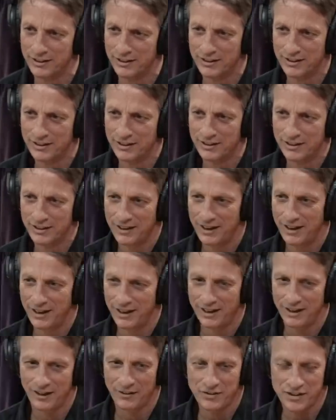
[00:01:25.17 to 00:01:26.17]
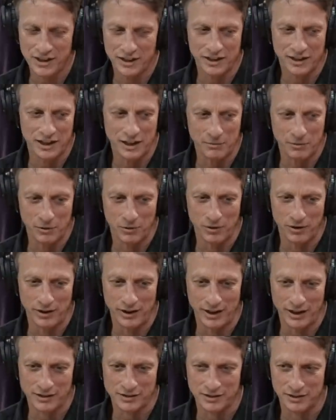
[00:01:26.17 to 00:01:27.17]
Yeah, and I've seen a couple where
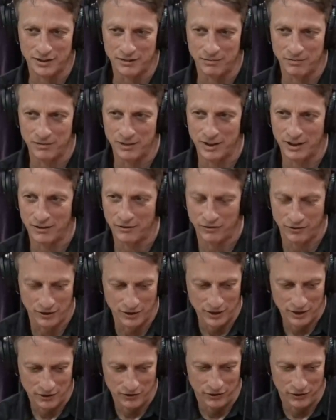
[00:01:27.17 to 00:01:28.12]
they actually have